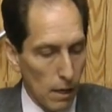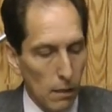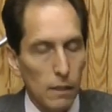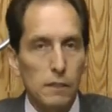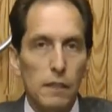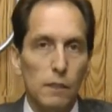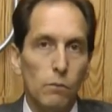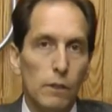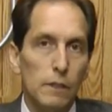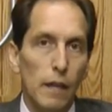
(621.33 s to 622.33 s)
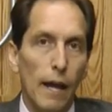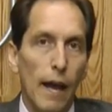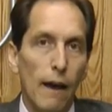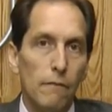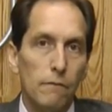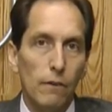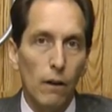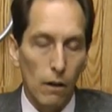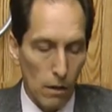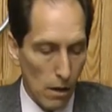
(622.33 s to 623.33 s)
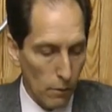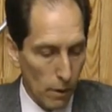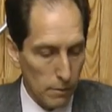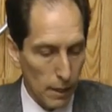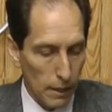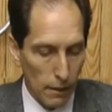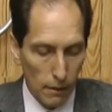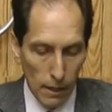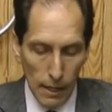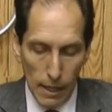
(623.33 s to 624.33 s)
I'll list these ones that I have on the website there.